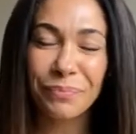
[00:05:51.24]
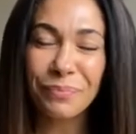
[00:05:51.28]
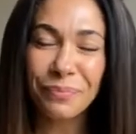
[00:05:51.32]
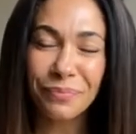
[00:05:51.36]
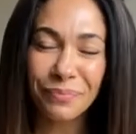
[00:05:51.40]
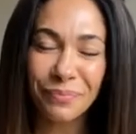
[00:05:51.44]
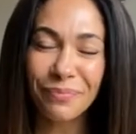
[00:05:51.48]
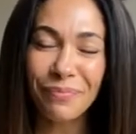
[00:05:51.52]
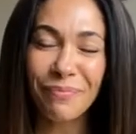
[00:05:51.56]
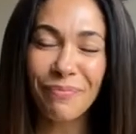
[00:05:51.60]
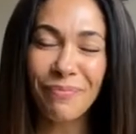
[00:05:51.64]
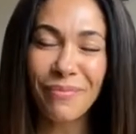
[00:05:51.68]

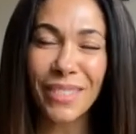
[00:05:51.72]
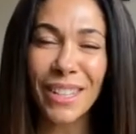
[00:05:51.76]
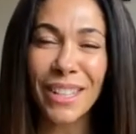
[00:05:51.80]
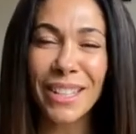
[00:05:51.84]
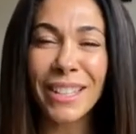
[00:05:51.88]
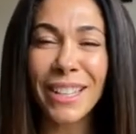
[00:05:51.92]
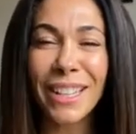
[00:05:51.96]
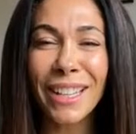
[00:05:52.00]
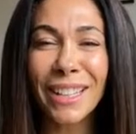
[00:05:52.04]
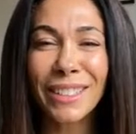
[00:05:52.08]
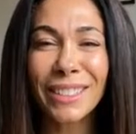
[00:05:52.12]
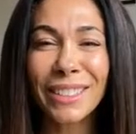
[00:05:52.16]
yeah.
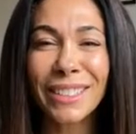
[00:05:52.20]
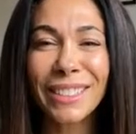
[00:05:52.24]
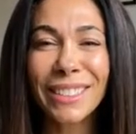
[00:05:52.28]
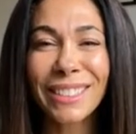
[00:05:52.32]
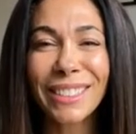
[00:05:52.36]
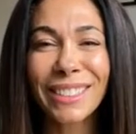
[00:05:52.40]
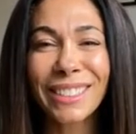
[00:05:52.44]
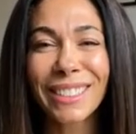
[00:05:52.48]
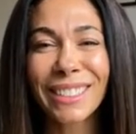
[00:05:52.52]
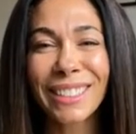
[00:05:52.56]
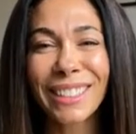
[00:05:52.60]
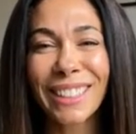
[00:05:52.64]
Oh, yeah. That's
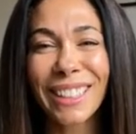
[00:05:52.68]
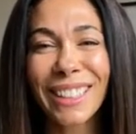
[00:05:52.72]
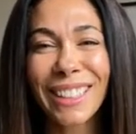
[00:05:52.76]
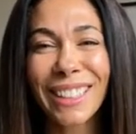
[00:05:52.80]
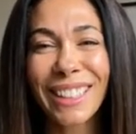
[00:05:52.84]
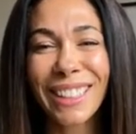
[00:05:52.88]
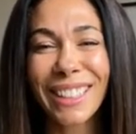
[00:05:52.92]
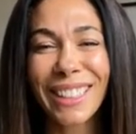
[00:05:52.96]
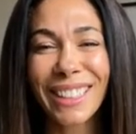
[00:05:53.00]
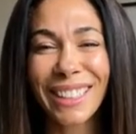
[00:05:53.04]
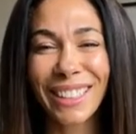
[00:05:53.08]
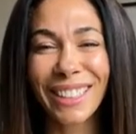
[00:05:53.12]
cool.
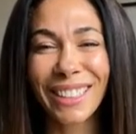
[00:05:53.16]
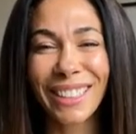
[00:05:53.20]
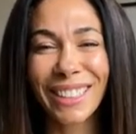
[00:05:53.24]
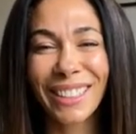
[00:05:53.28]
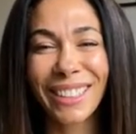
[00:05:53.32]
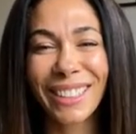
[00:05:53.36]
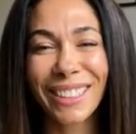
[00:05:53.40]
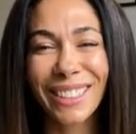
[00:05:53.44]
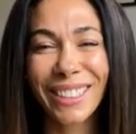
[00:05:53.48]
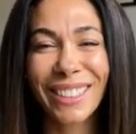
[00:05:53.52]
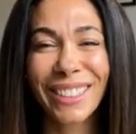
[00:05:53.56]
I love a bit of